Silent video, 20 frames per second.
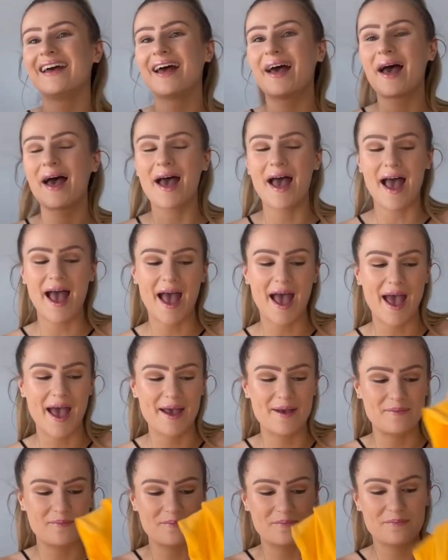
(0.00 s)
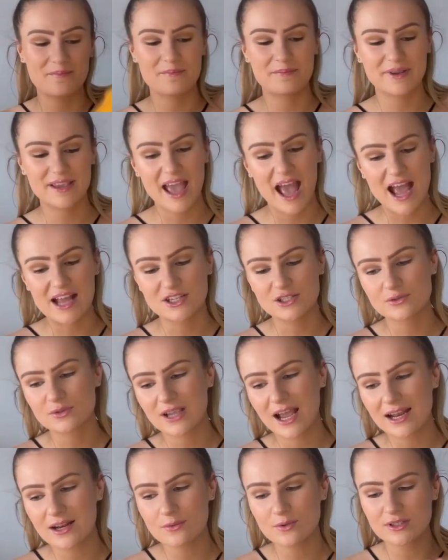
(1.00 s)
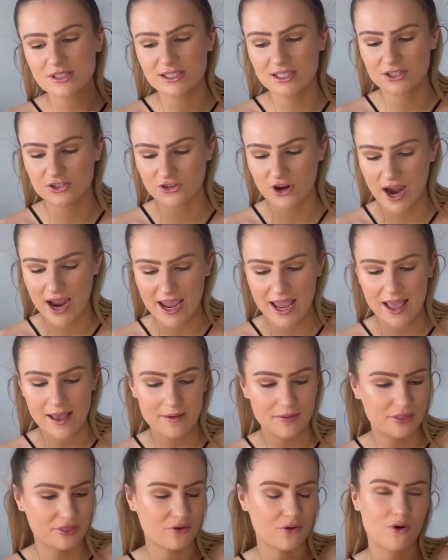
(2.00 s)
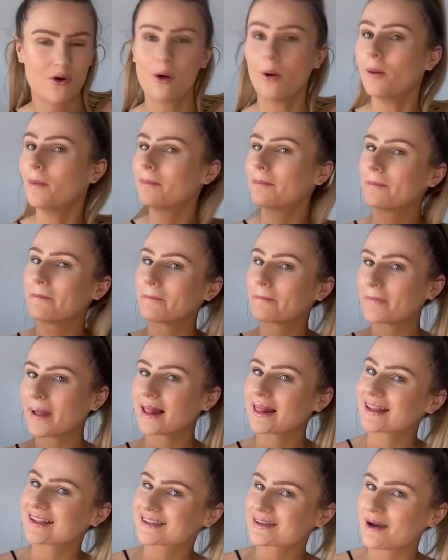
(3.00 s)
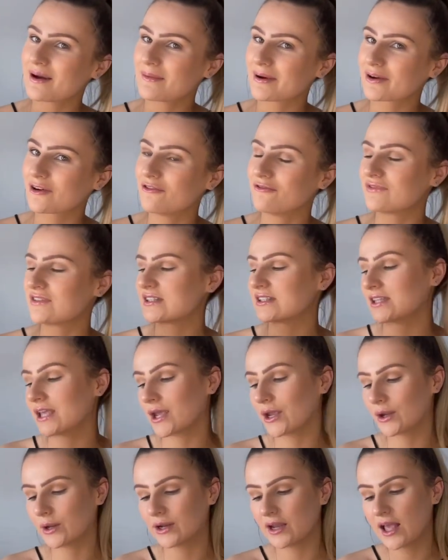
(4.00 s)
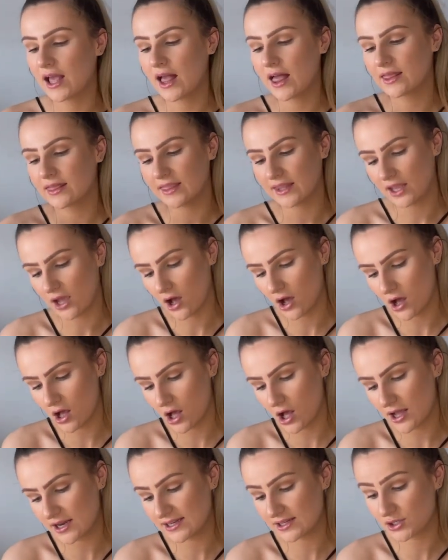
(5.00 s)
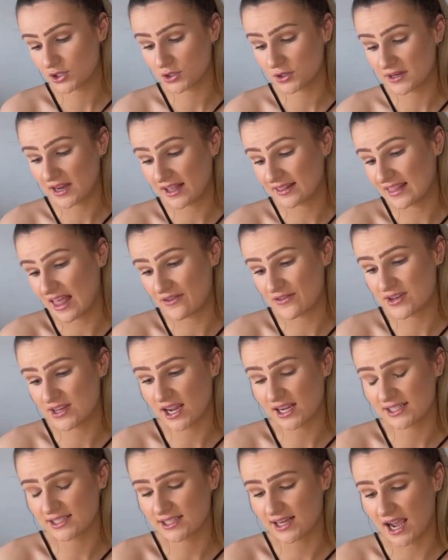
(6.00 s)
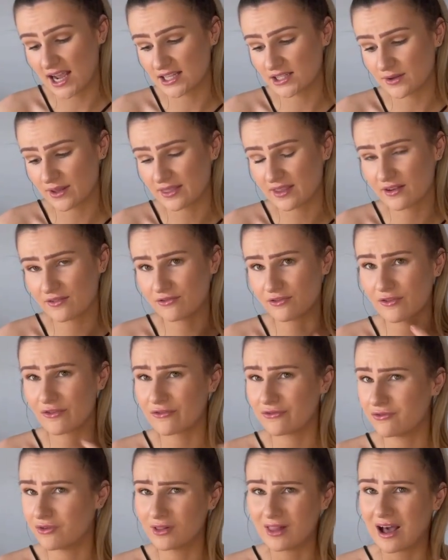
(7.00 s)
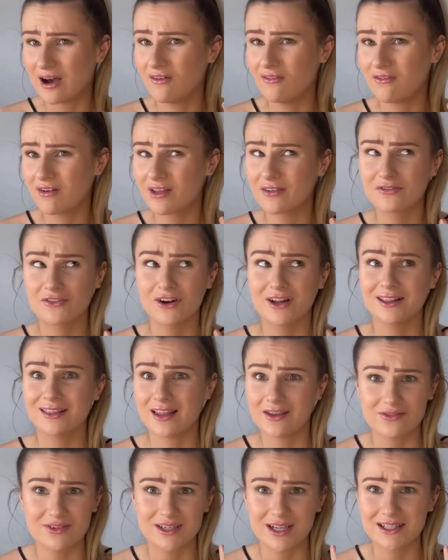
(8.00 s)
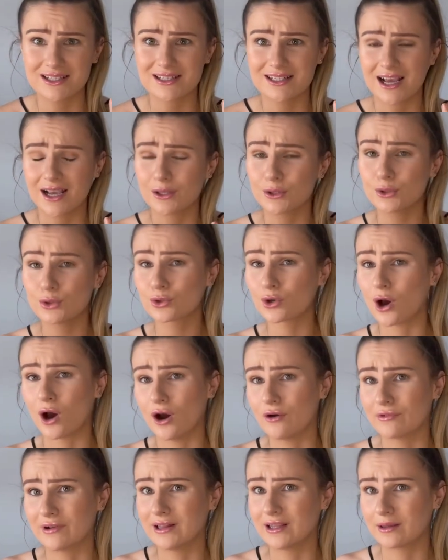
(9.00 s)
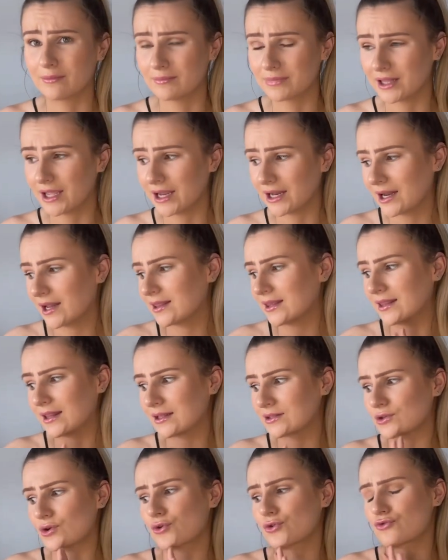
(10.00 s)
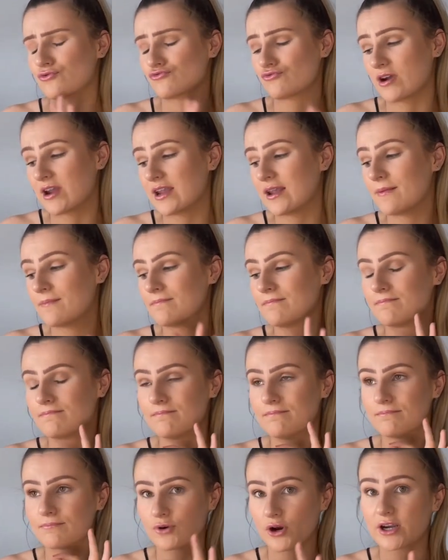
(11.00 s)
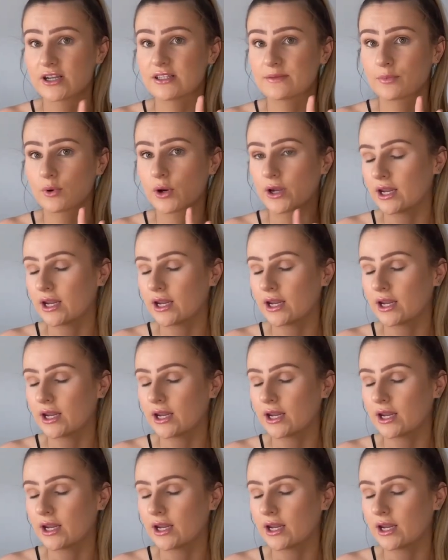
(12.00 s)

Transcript: Um, but yeah, I just kind of wanted to try it. Thought, let's get out of my comfort zone. They are 11.99 so i think for a full outfit for 11.99 you can't really complain i think that's a great price point